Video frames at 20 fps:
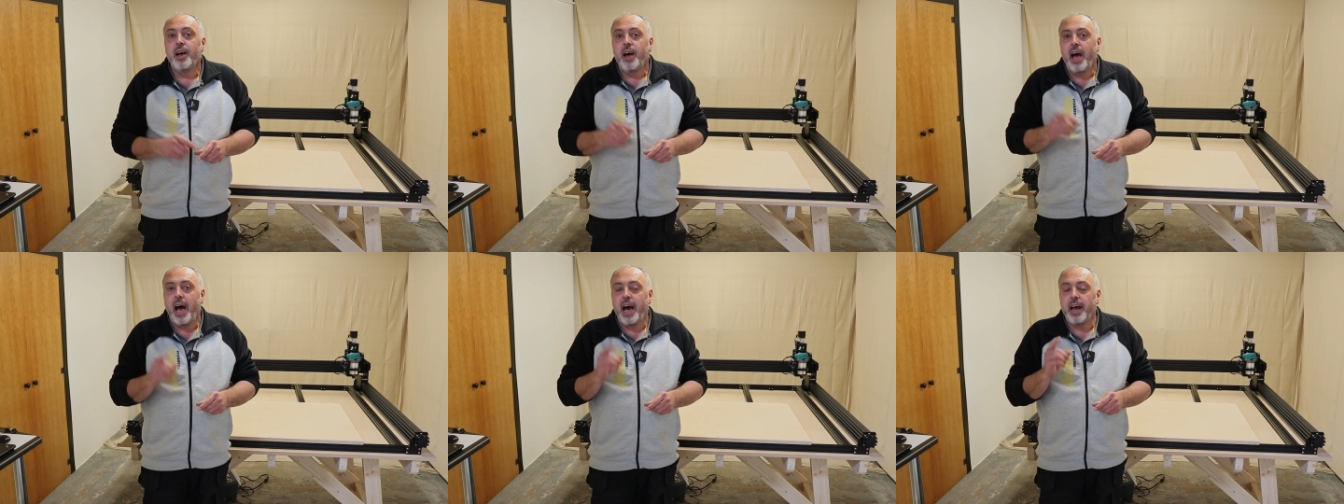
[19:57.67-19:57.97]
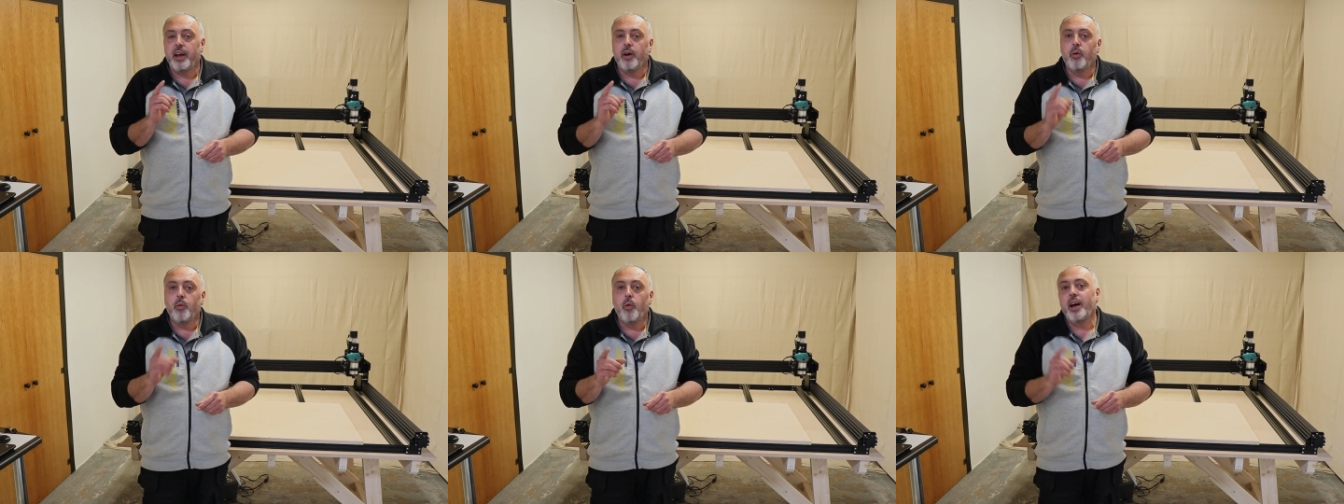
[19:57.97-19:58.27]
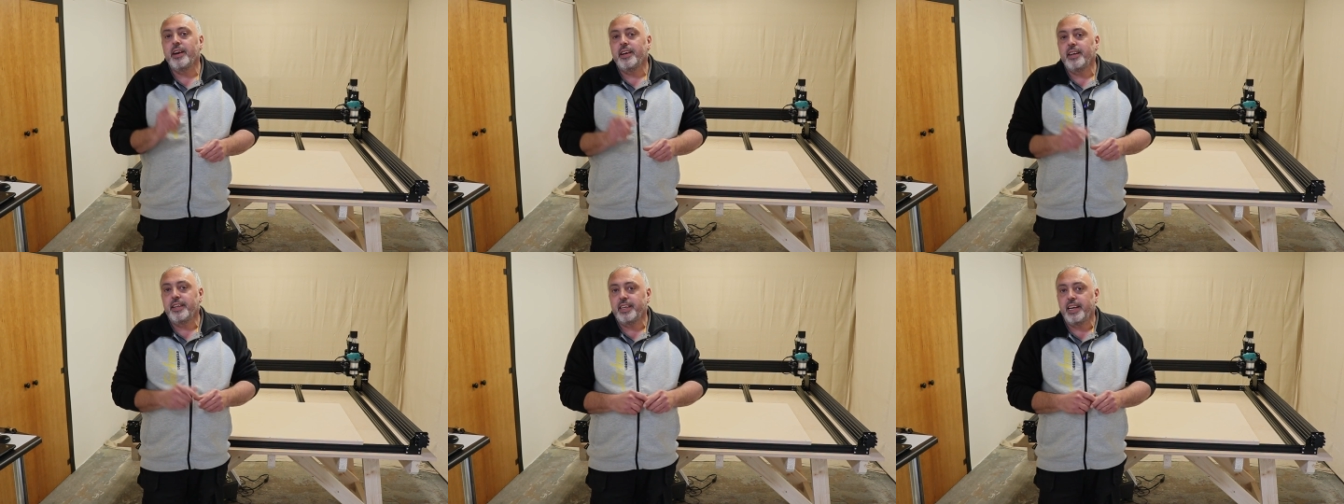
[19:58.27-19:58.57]
And I
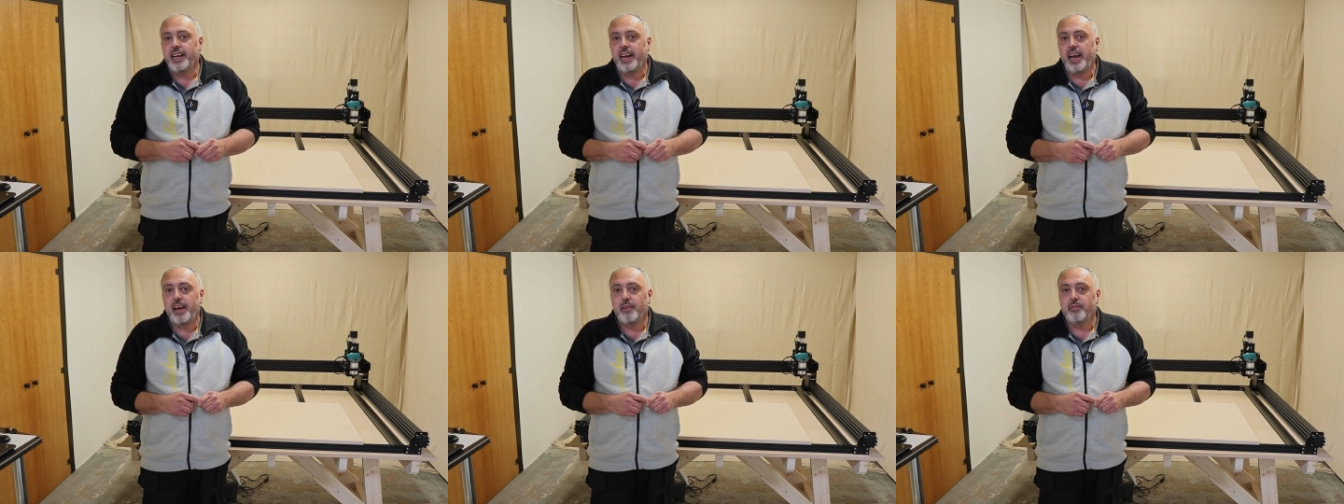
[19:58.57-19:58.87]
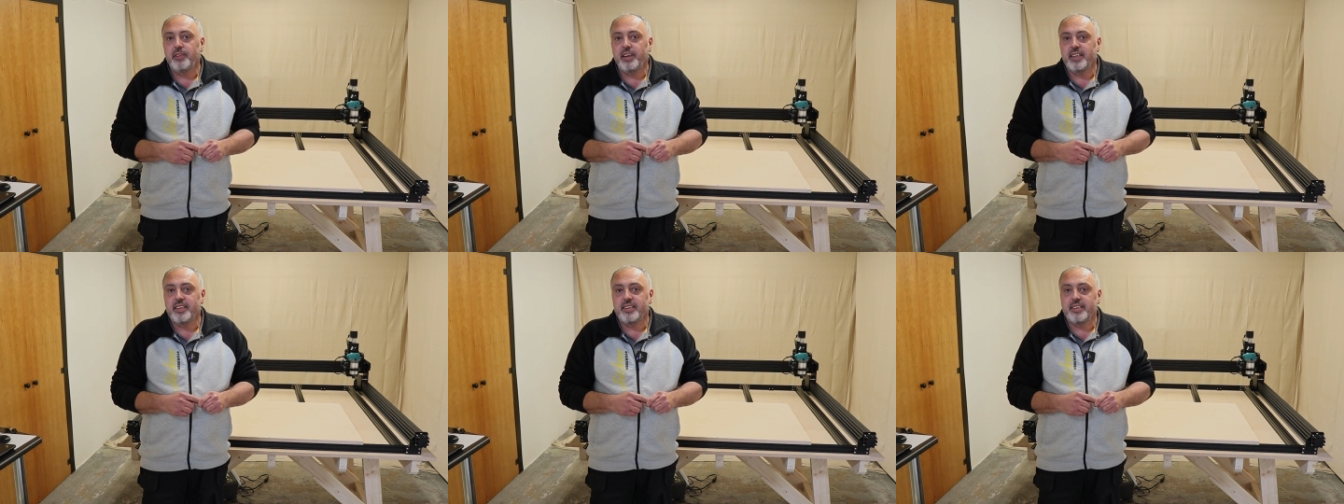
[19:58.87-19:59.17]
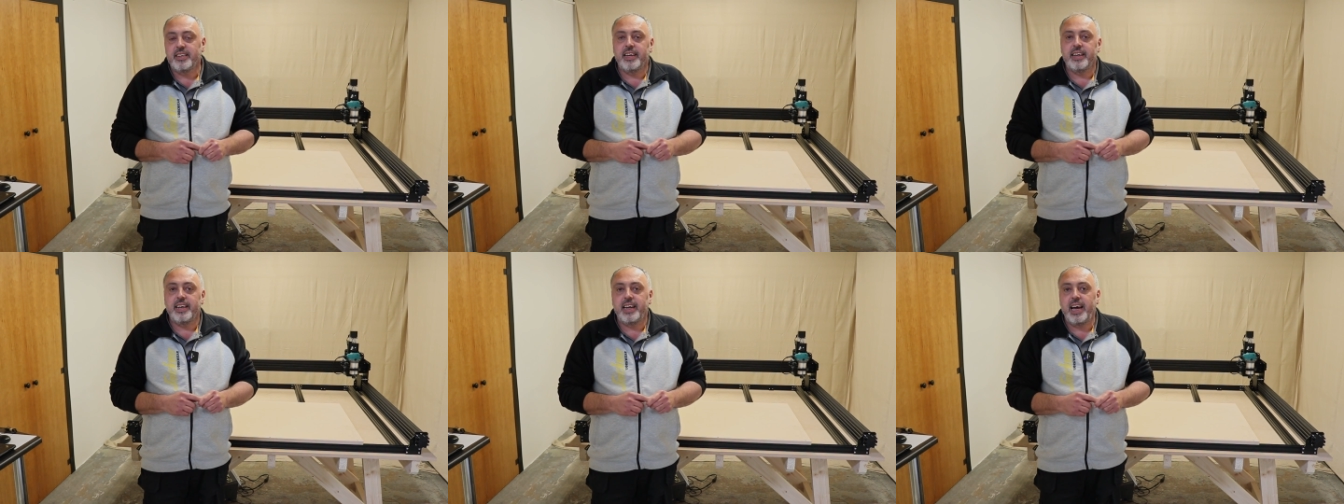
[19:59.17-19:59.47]
wanted to leave this
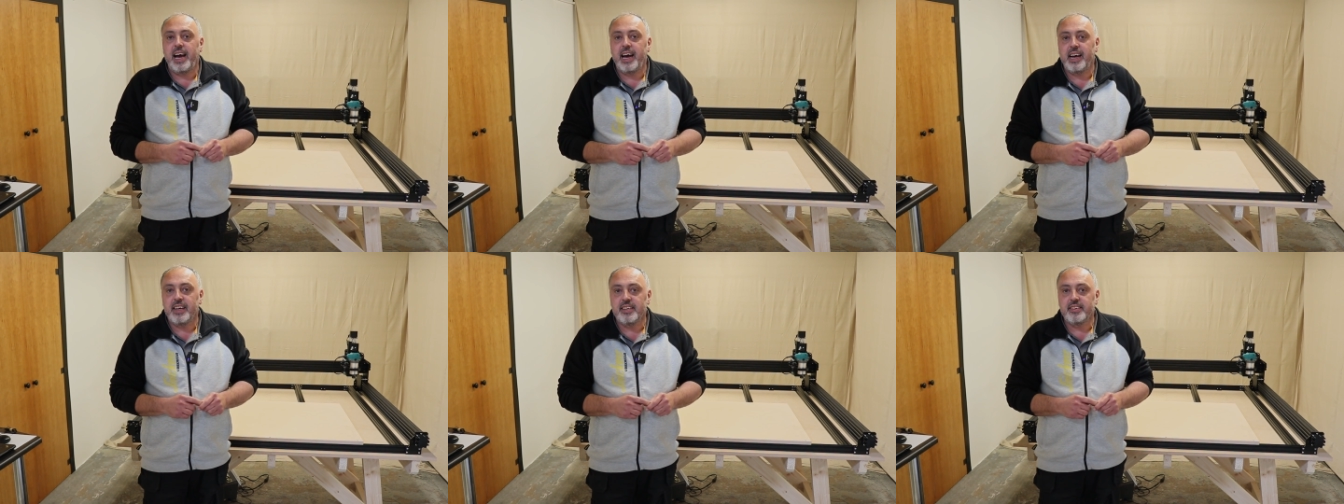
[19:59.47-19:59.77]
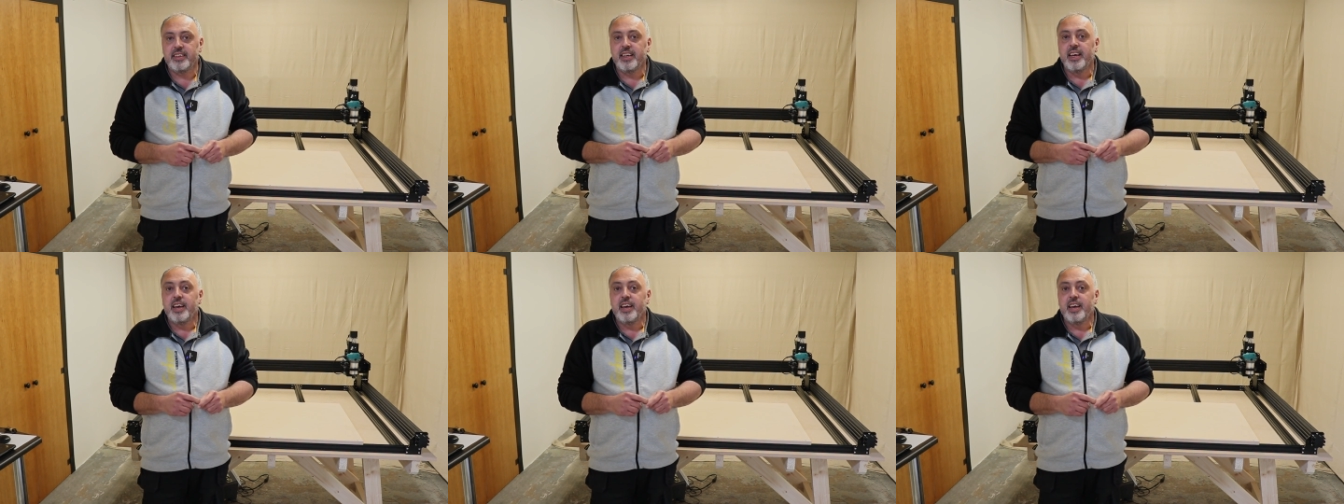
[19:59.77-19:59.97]
to last